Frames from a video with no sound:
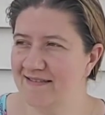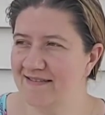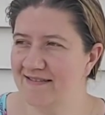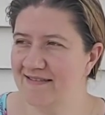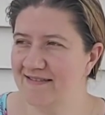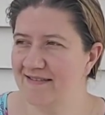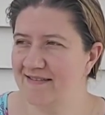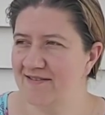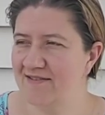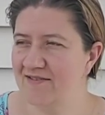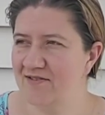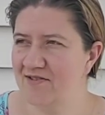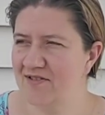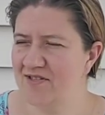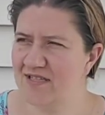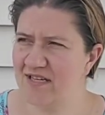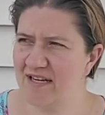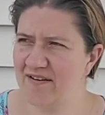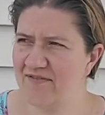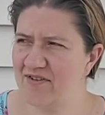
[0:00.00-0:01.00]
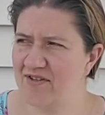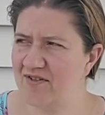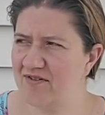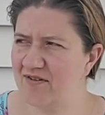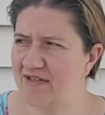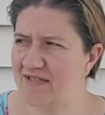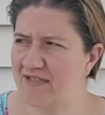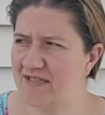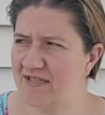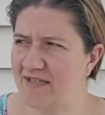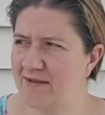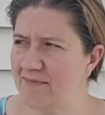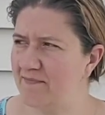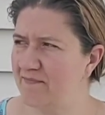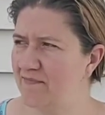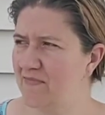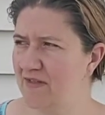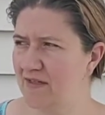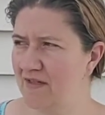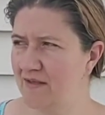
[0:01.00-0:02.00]
it's kind of interesting,
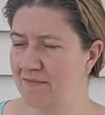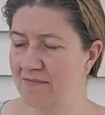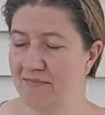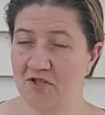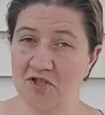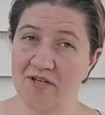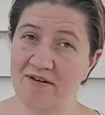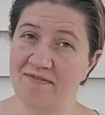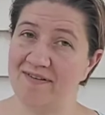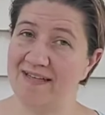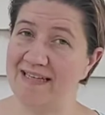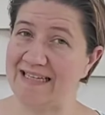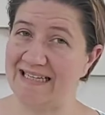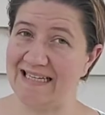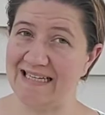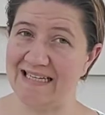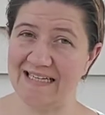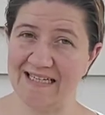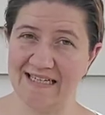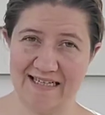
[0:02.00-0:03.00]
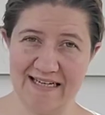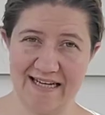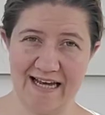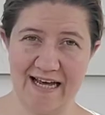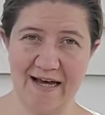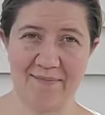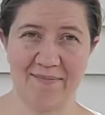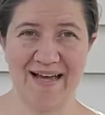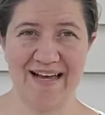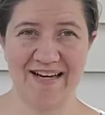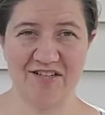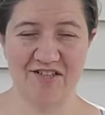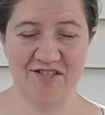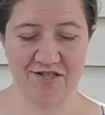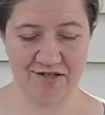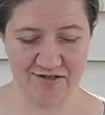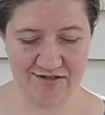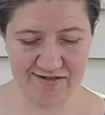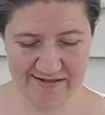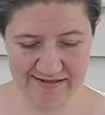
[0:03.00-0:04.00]
but she definitely needed a nap. Hi,
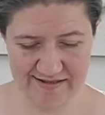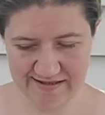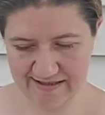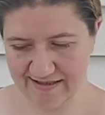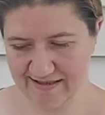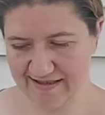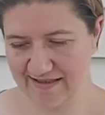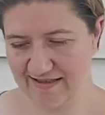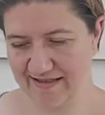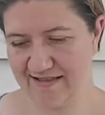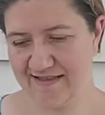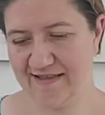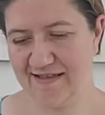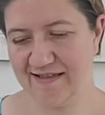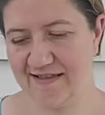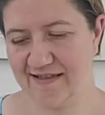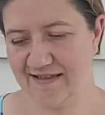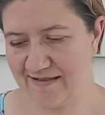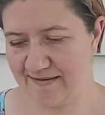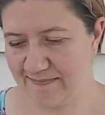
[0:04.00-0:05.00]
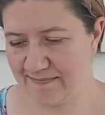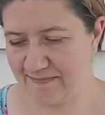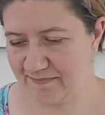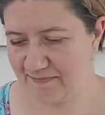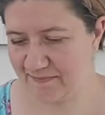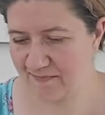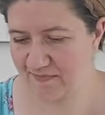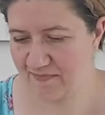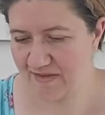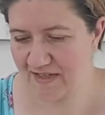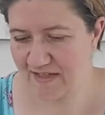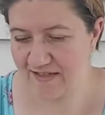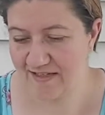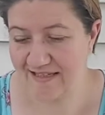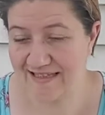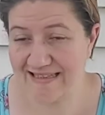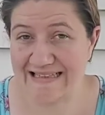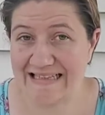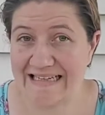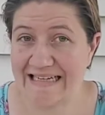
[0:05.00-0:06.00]
Cheryl. Um,
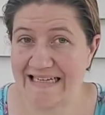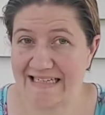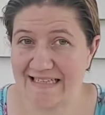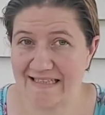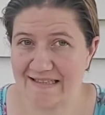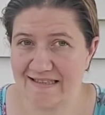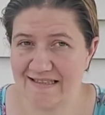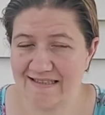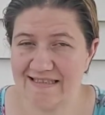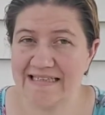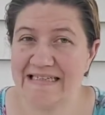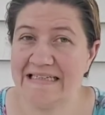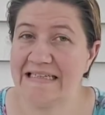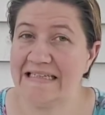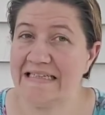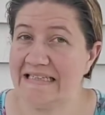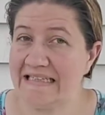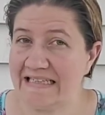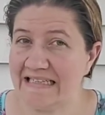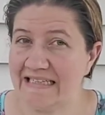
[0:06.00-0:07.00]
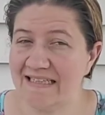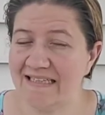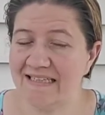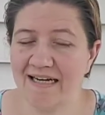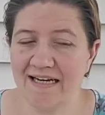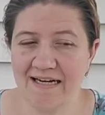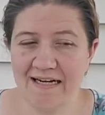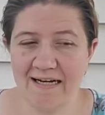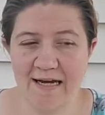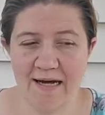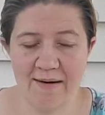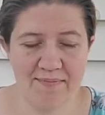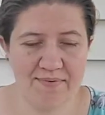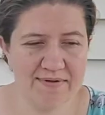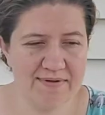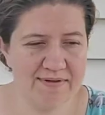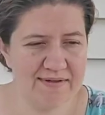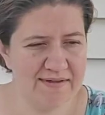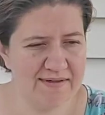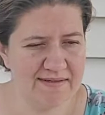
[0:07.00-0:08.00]
needed, needed a nap.
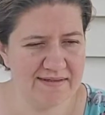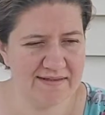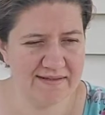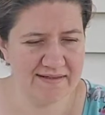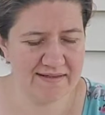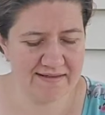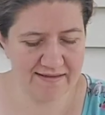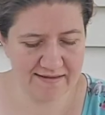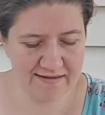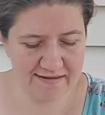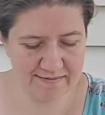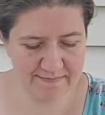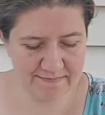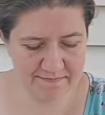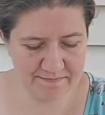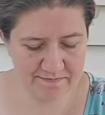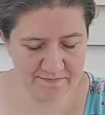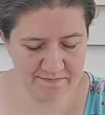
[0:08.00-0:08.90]
Um,